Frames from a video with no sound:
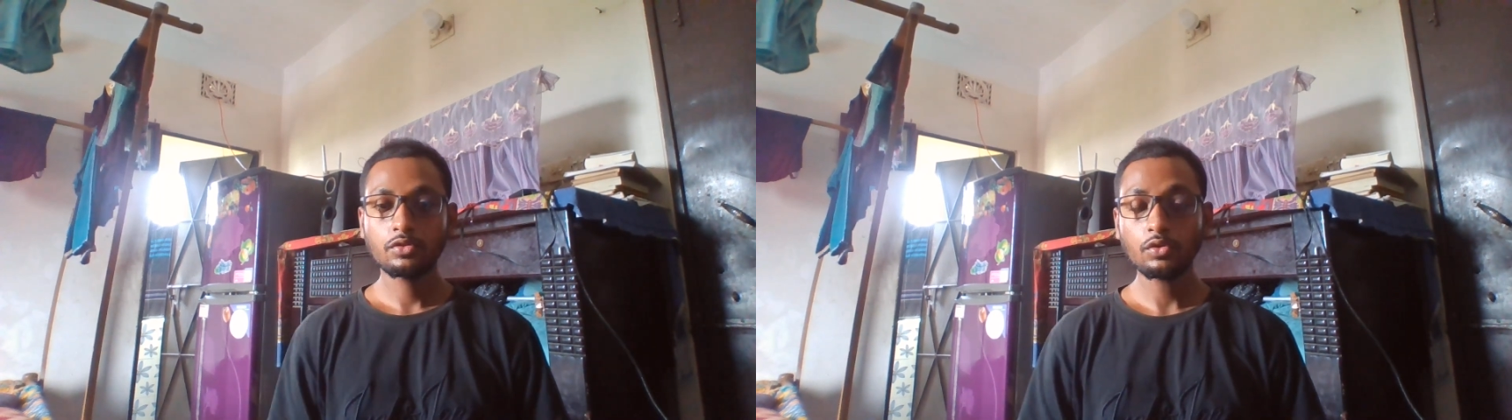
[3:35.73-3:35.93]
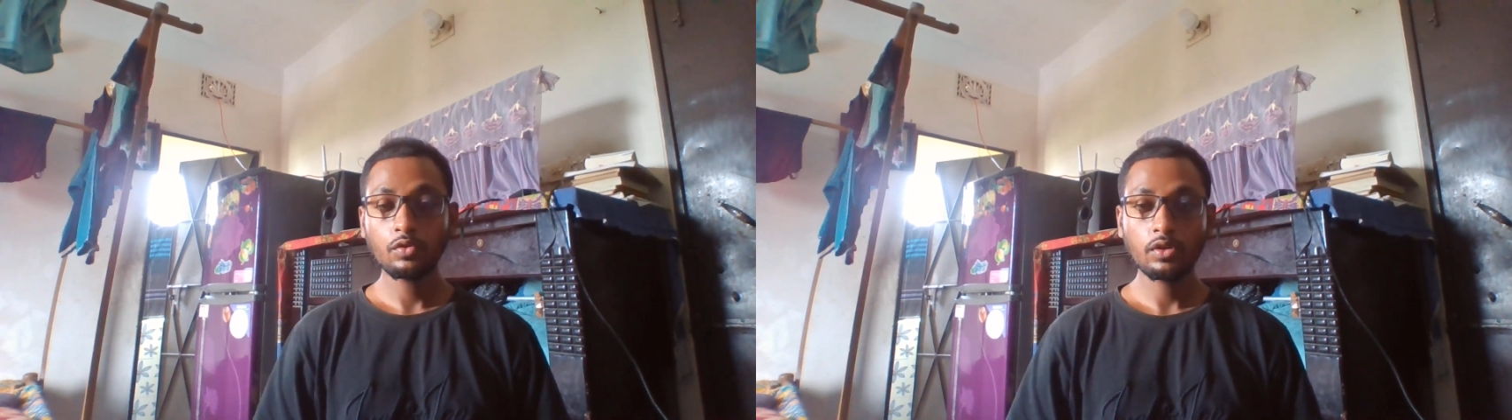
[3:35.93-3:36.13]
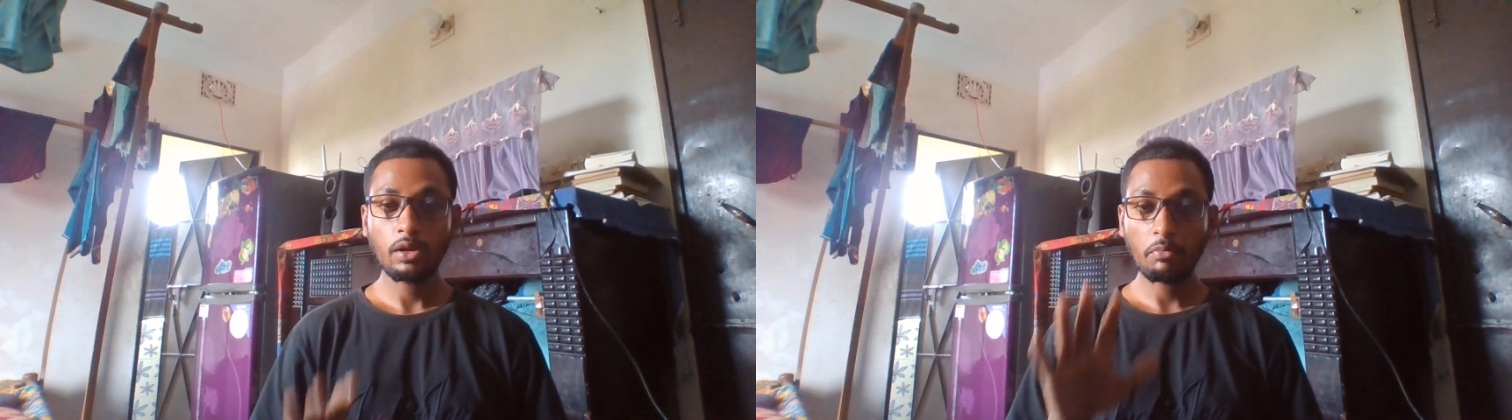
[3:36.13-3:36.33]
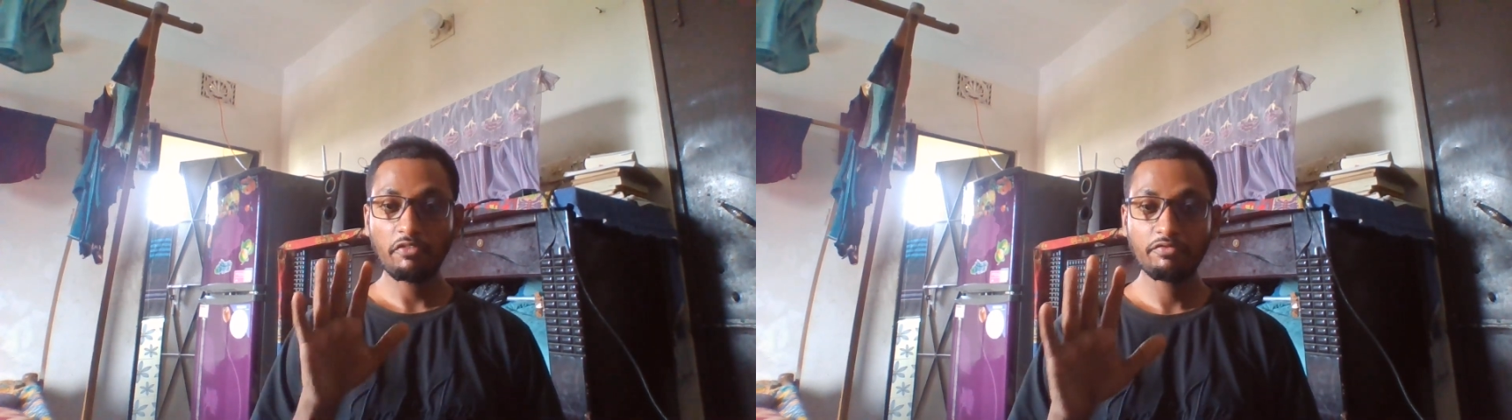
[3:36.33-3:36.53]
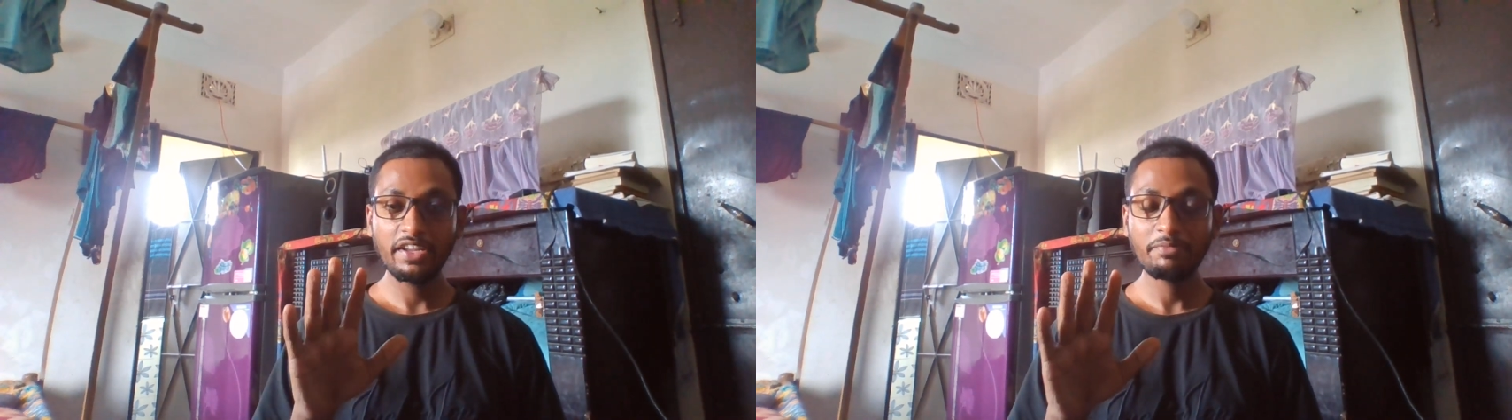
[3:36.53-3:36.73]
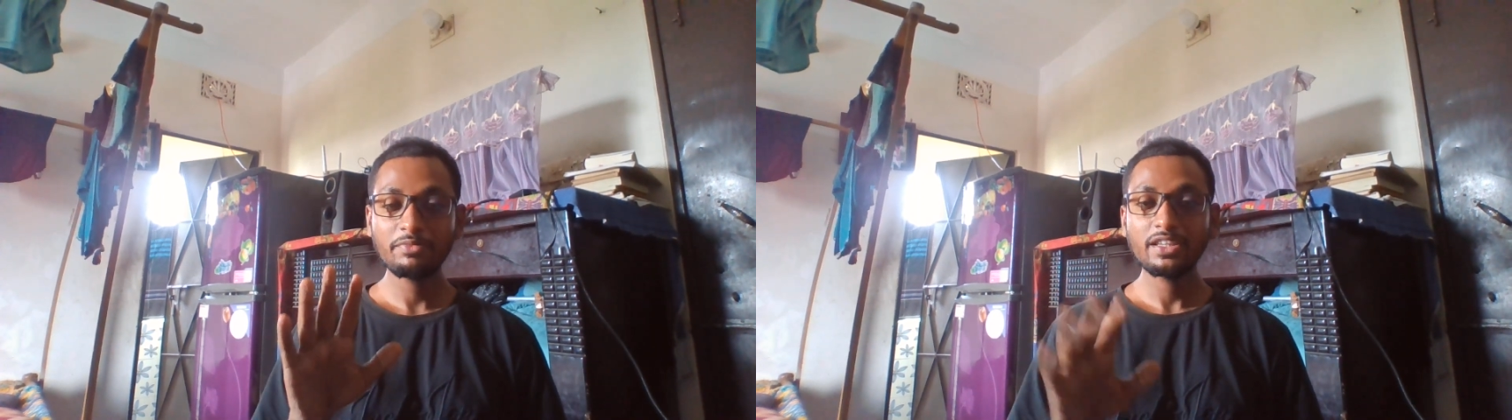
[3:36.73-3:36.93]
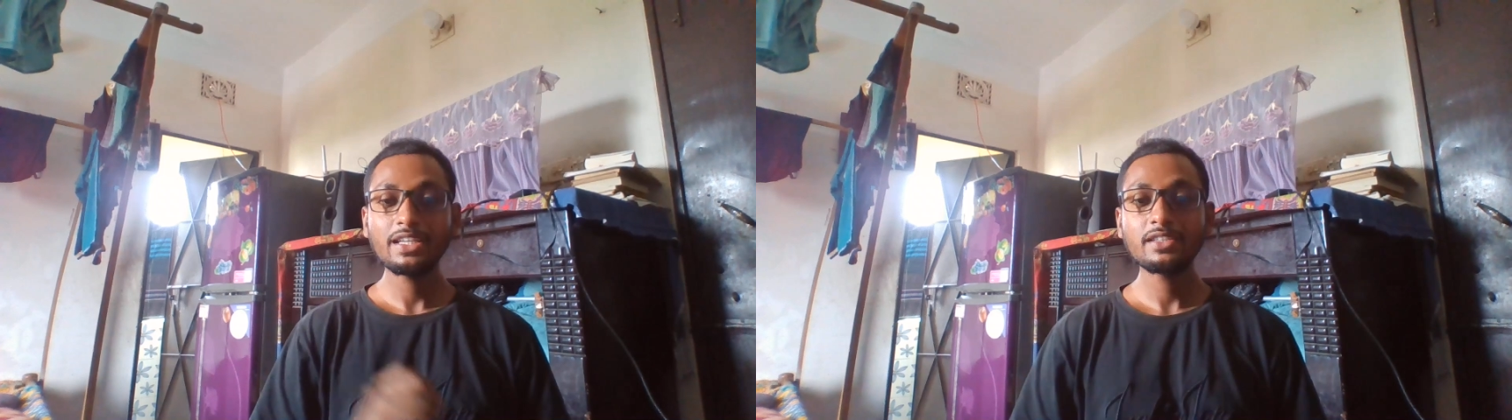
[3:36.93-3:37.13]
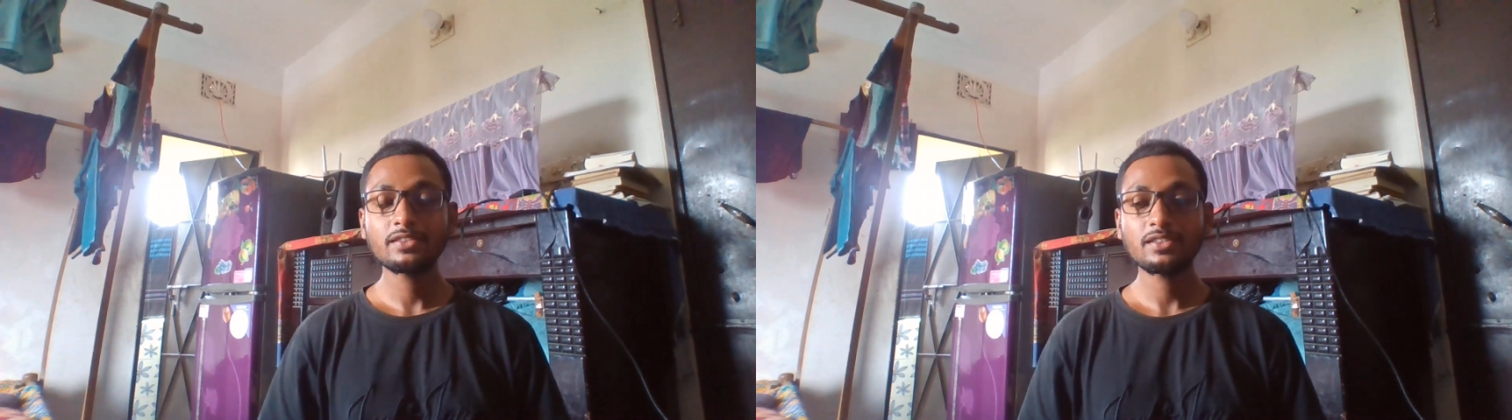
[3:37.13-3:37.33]
So number fifth
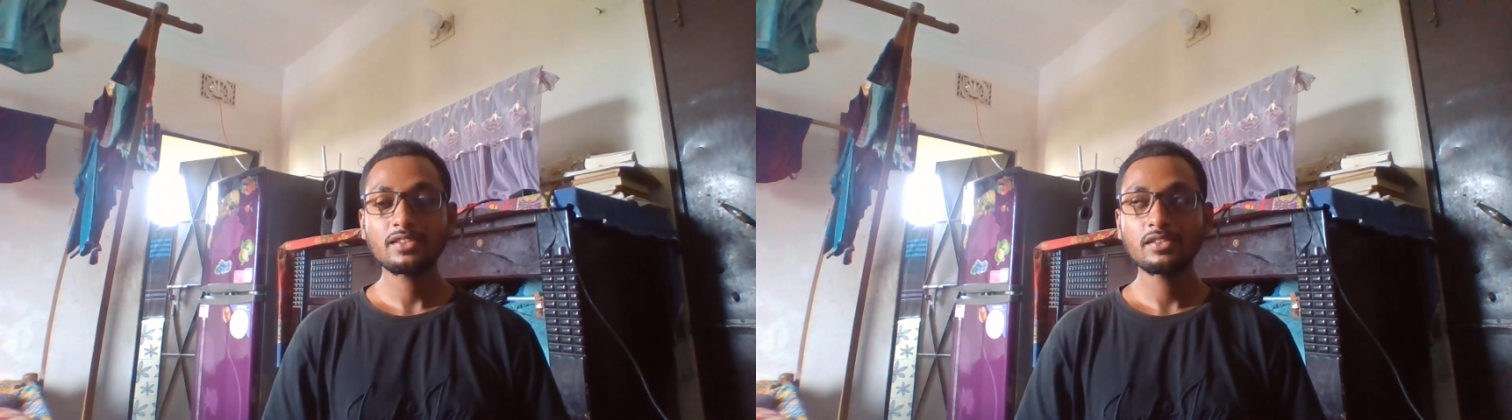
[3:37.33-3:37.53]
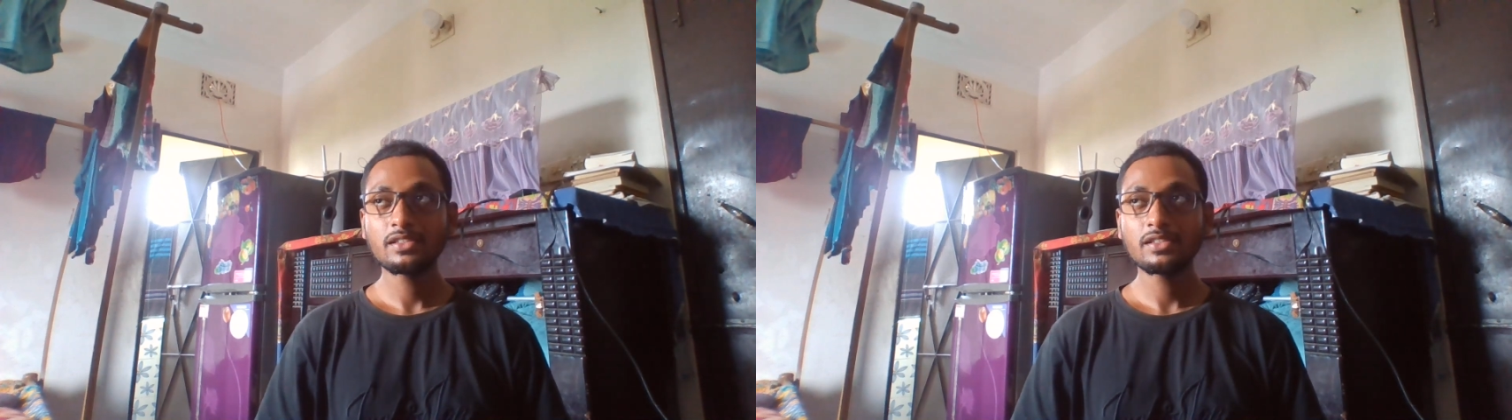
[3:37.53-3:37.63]
is